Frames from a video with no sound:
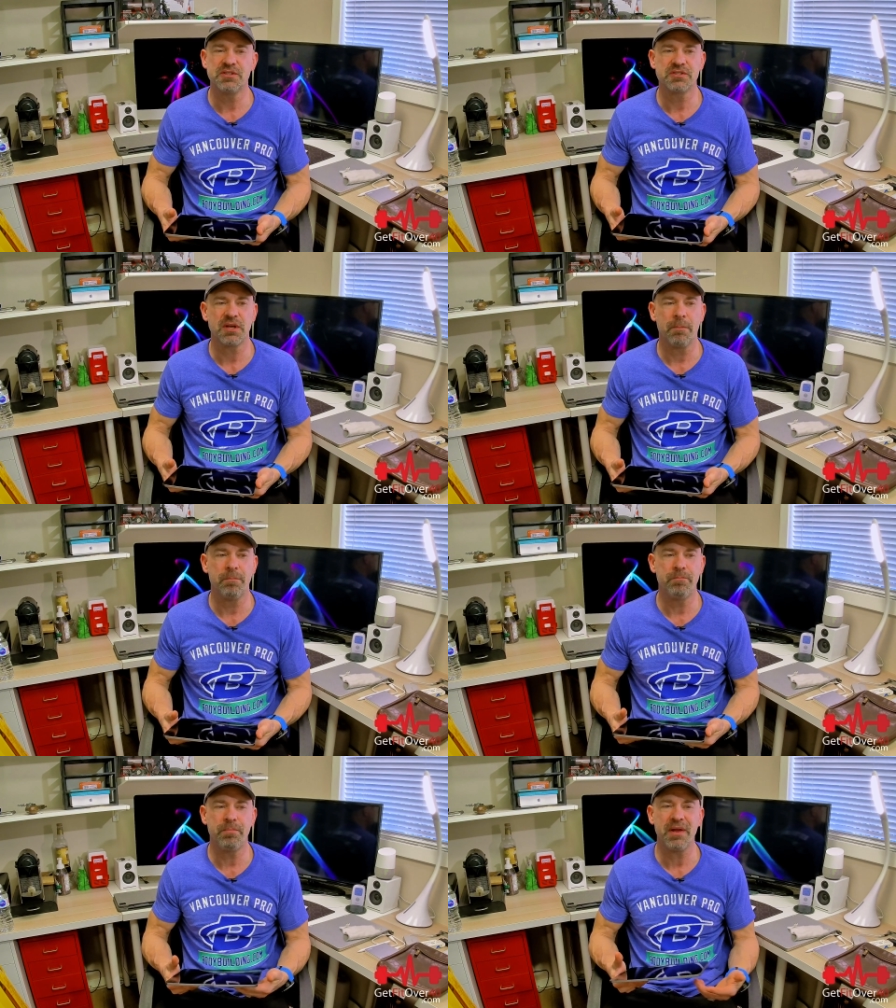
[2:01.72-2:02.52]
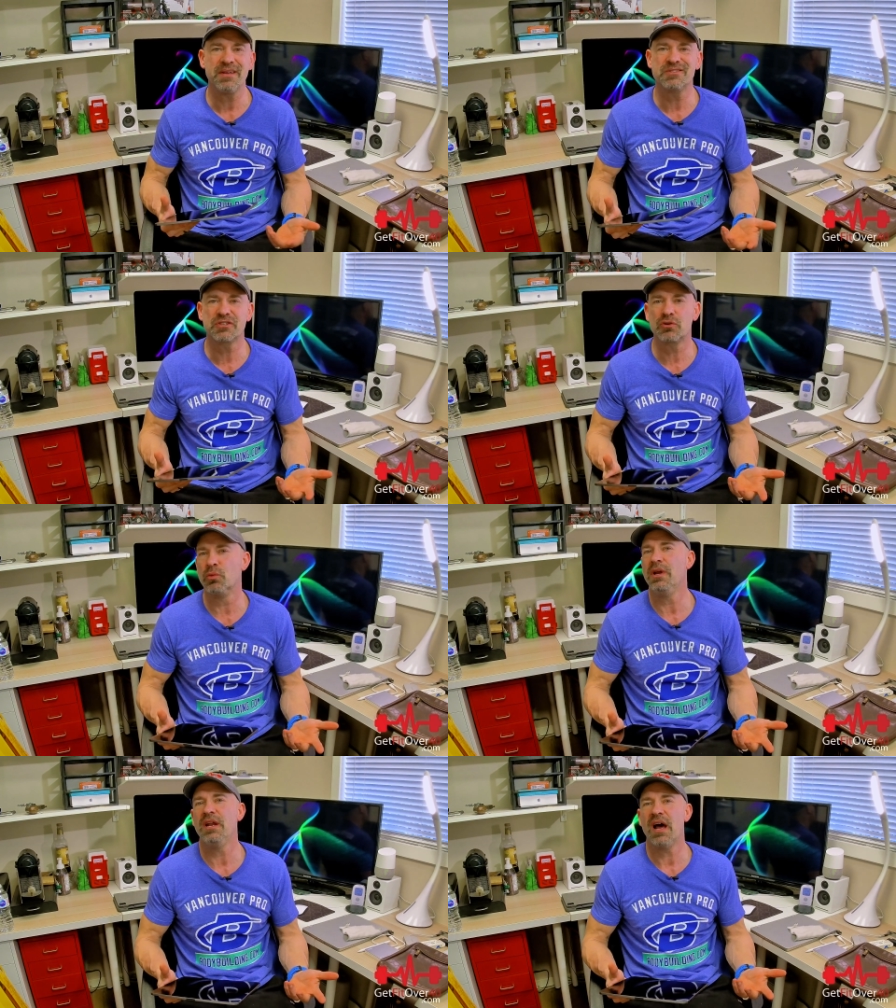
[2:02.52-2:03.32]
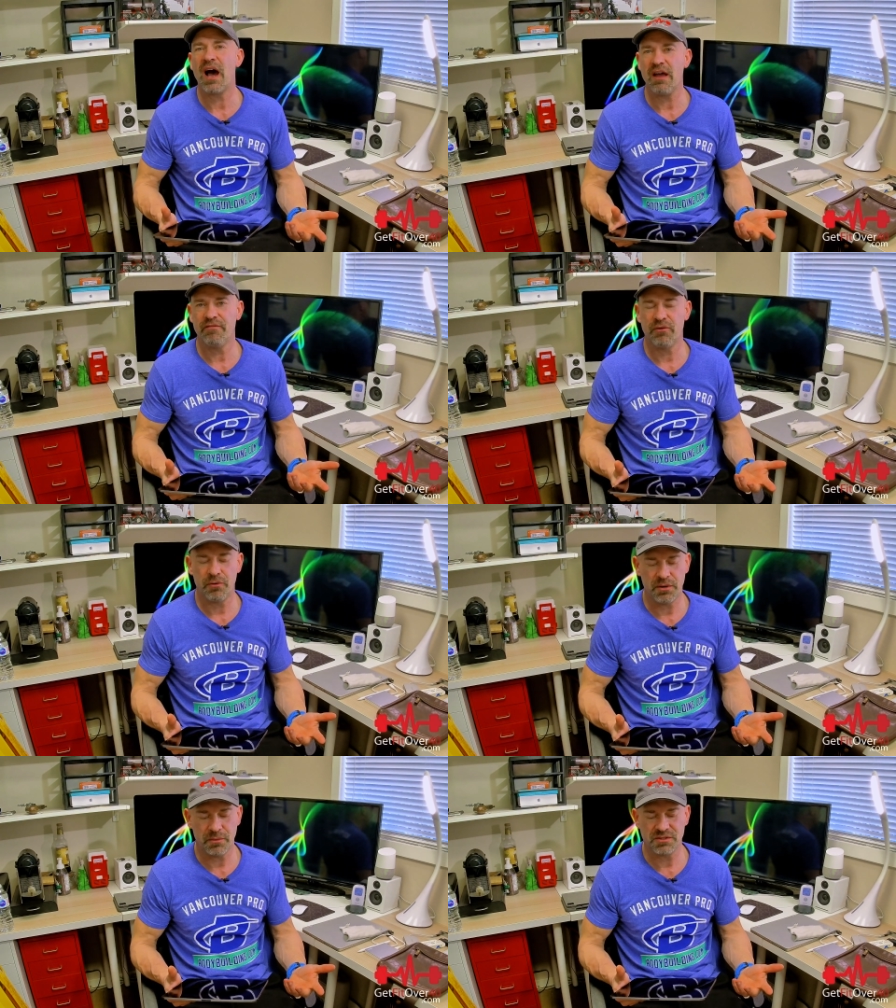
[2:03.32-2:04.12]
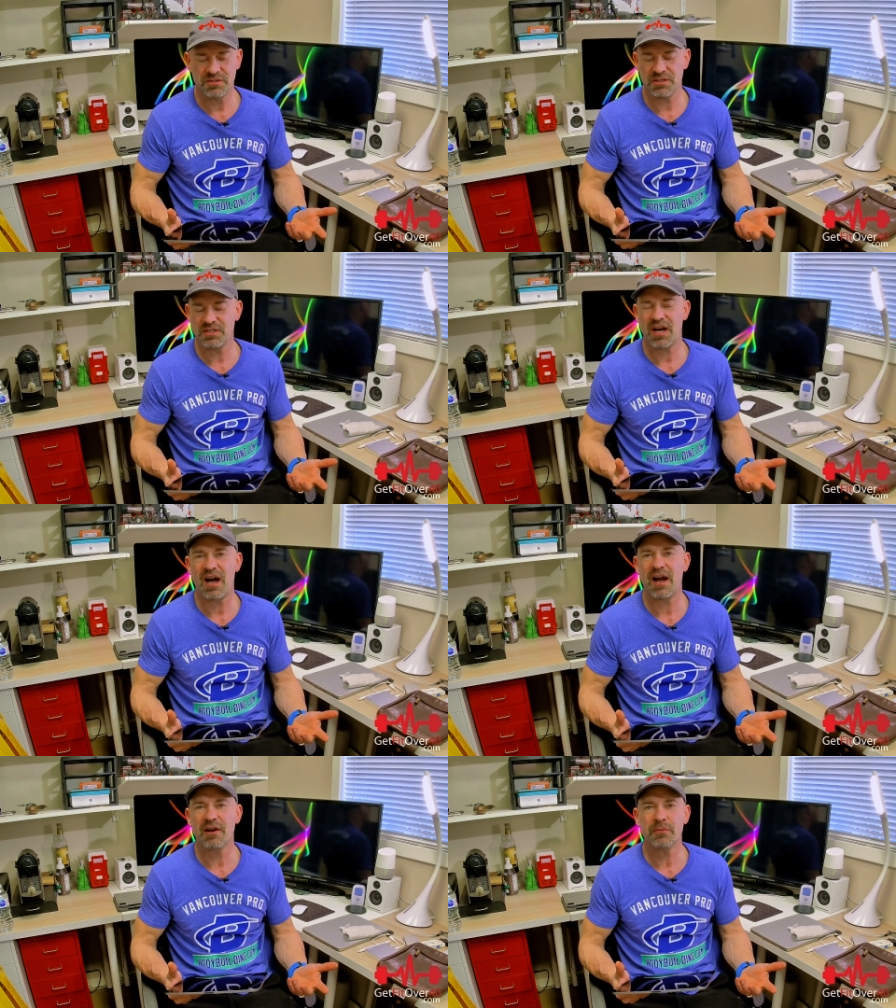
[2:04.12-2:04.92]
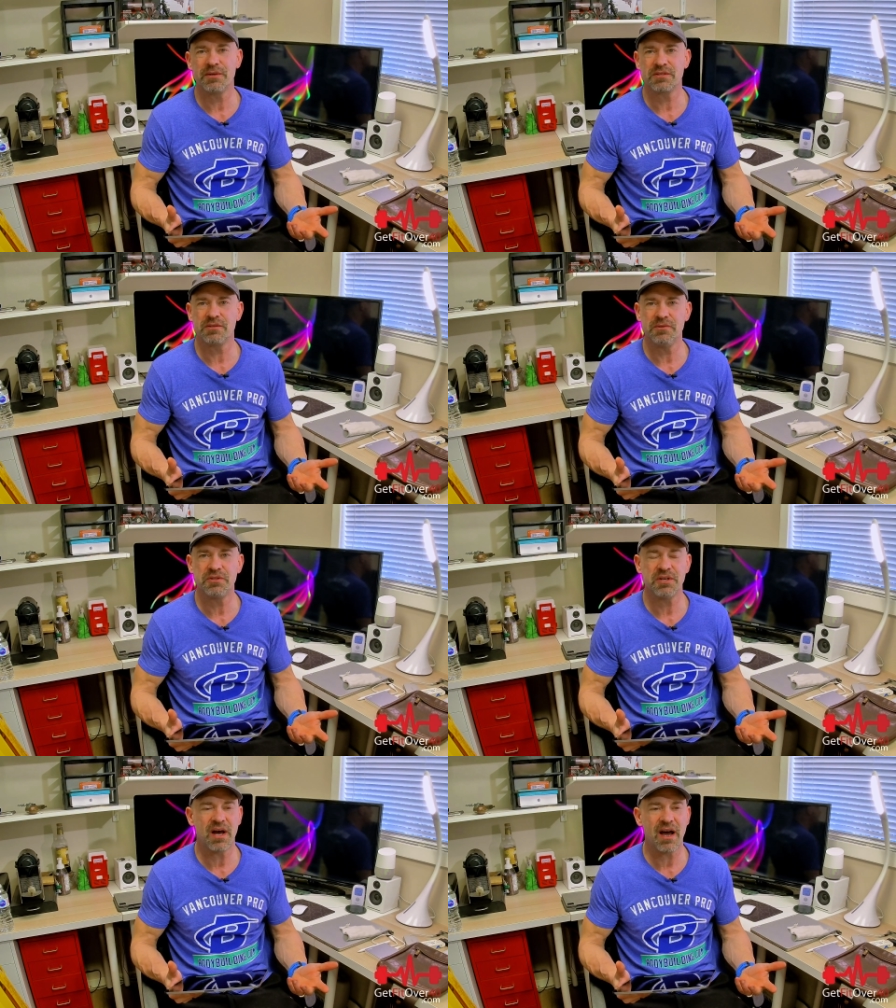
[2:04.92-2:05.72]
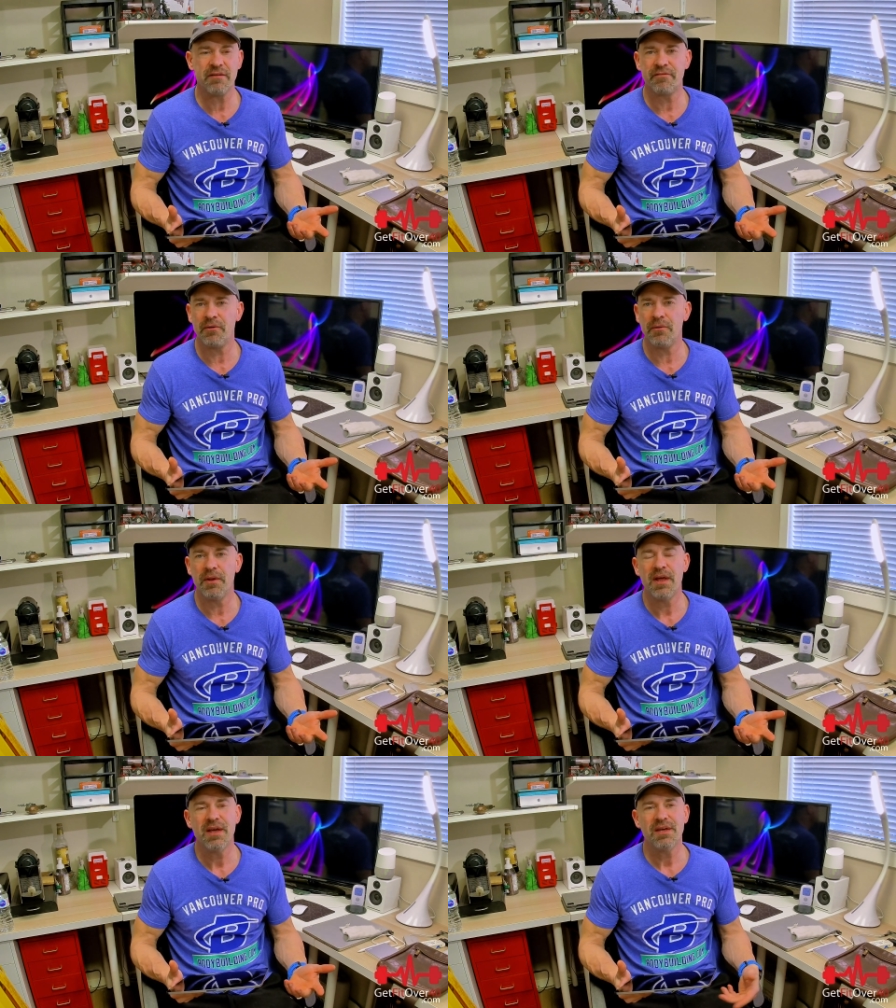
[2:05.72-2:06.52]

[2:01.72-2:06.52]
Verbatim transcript: just a big screen iPhone. It was just a higher resolution iPhone.